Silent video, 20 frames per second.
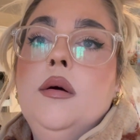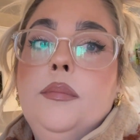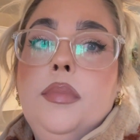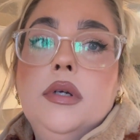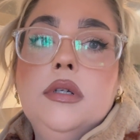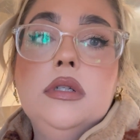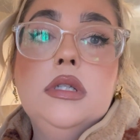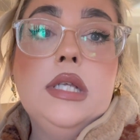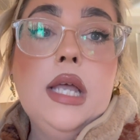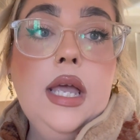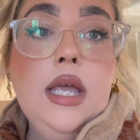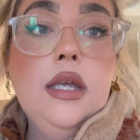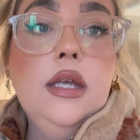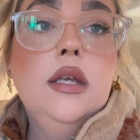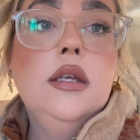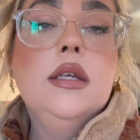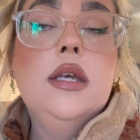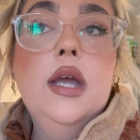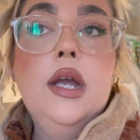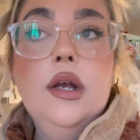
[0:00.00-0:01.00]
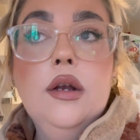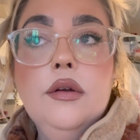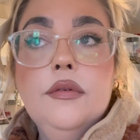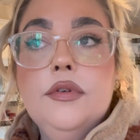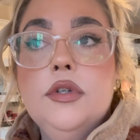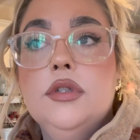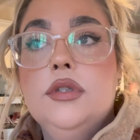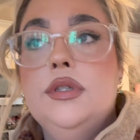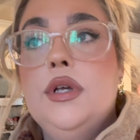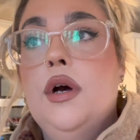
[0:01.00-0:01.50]
but take care of
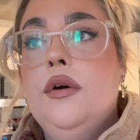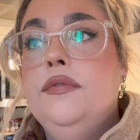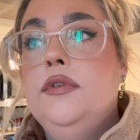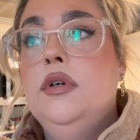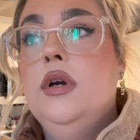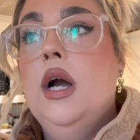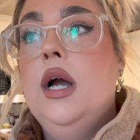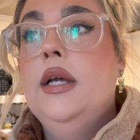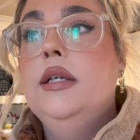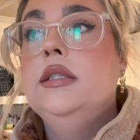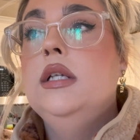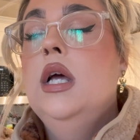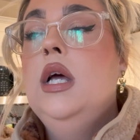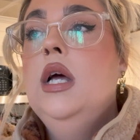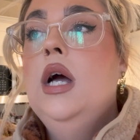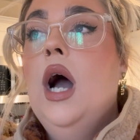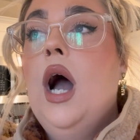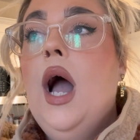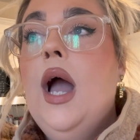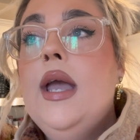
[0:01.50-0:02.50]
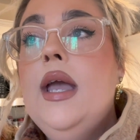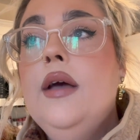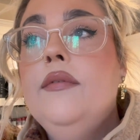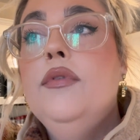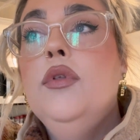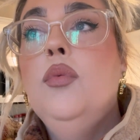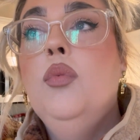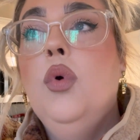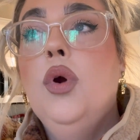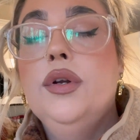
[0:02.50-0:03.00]
yourself, you guys. I have
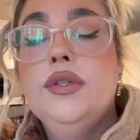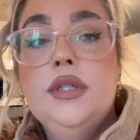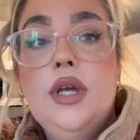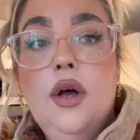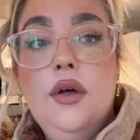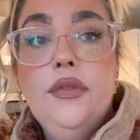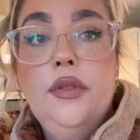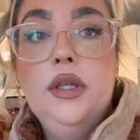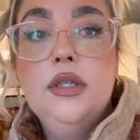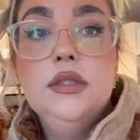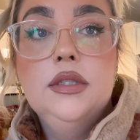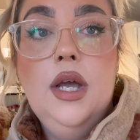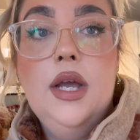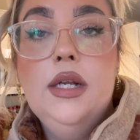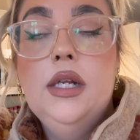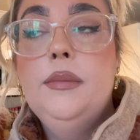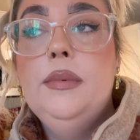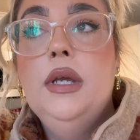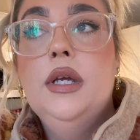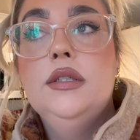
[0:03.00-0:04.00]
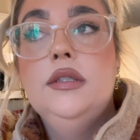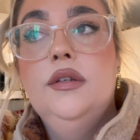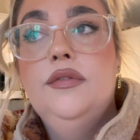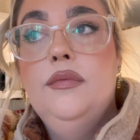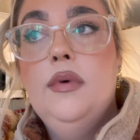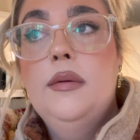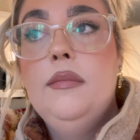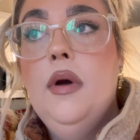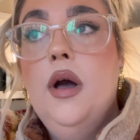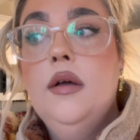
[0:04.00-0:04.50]
the worst health anxiety because of
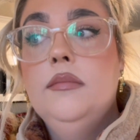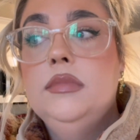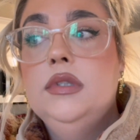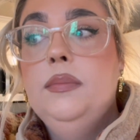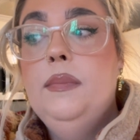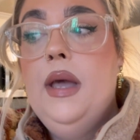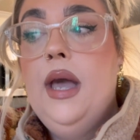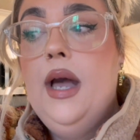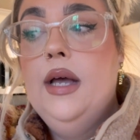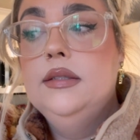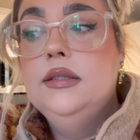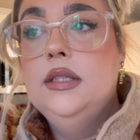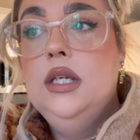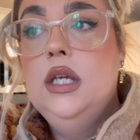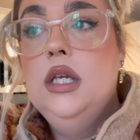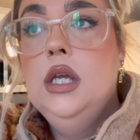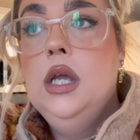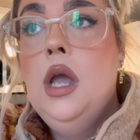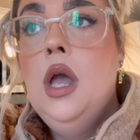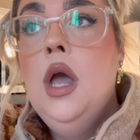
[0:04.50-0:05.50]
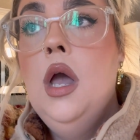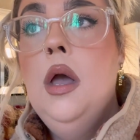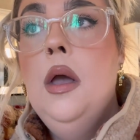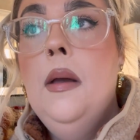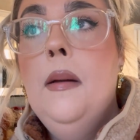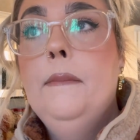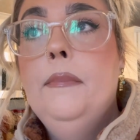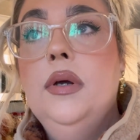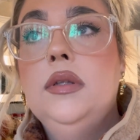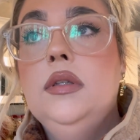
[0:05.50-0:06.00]
my mom's passing.
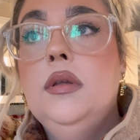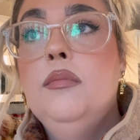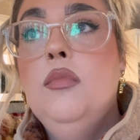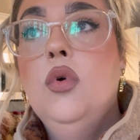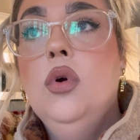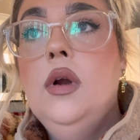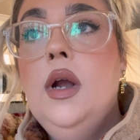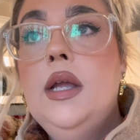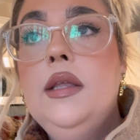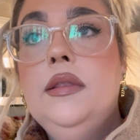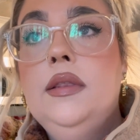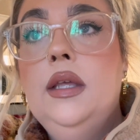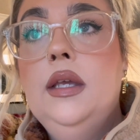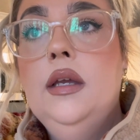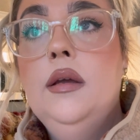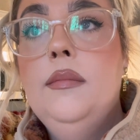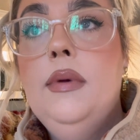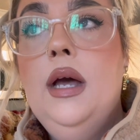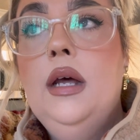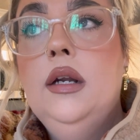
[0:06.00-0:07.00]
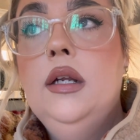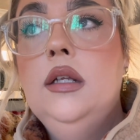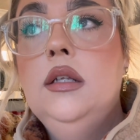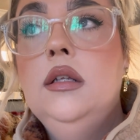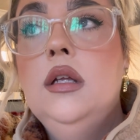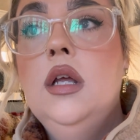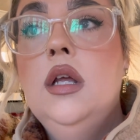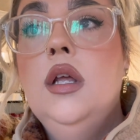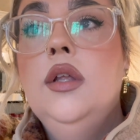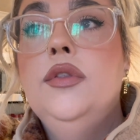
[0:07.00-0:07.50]
But the more I think about
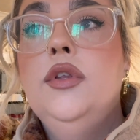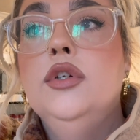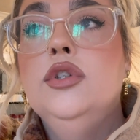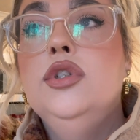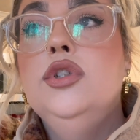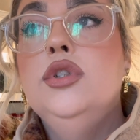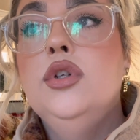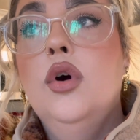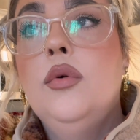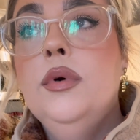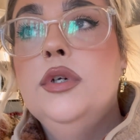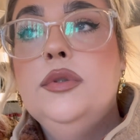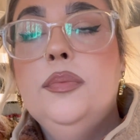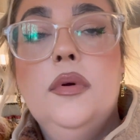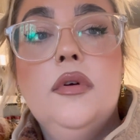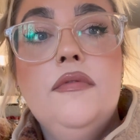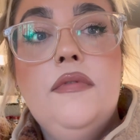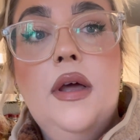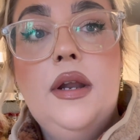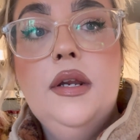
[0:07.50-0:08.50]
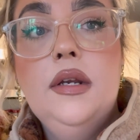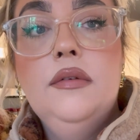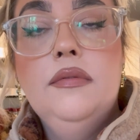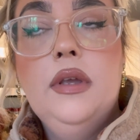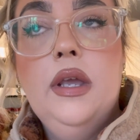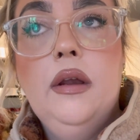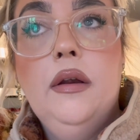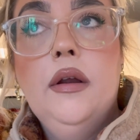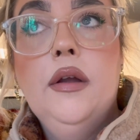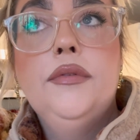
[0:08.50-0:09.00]
it, there's so much preventative
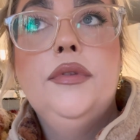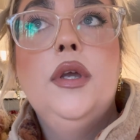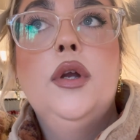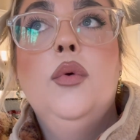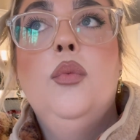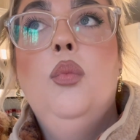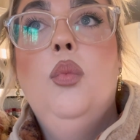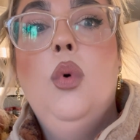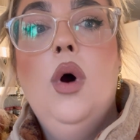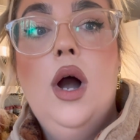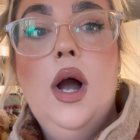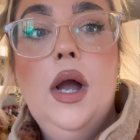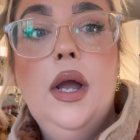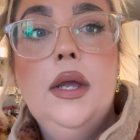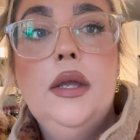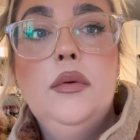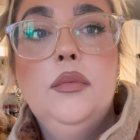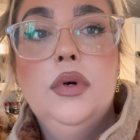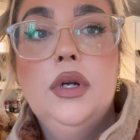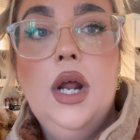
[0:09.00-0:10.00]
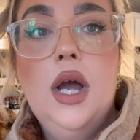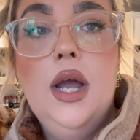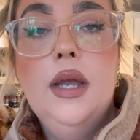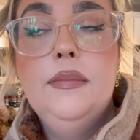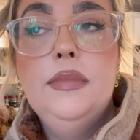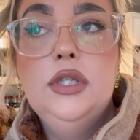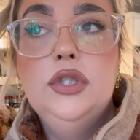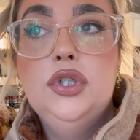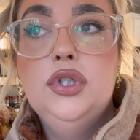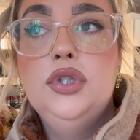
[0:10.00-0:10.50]
care out there. Why would I
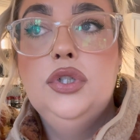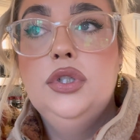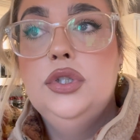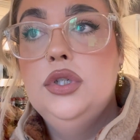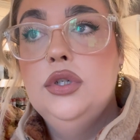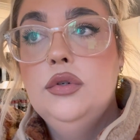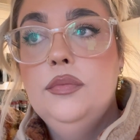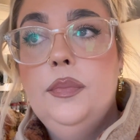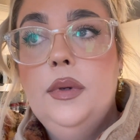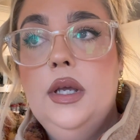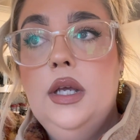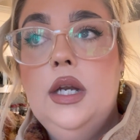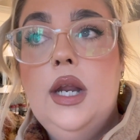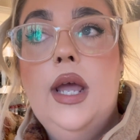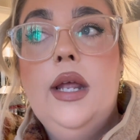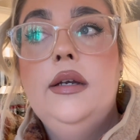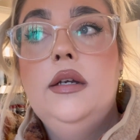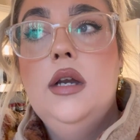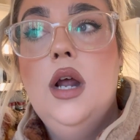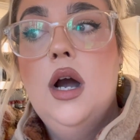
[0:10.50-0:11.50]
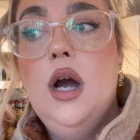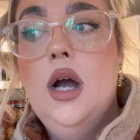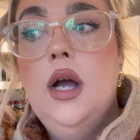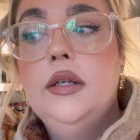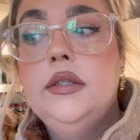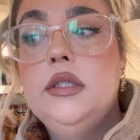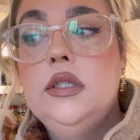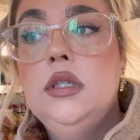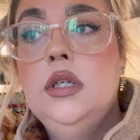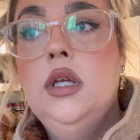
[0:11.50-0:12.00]
be stupid and
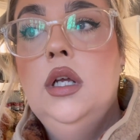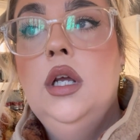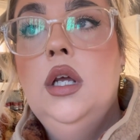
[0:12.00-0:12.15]
not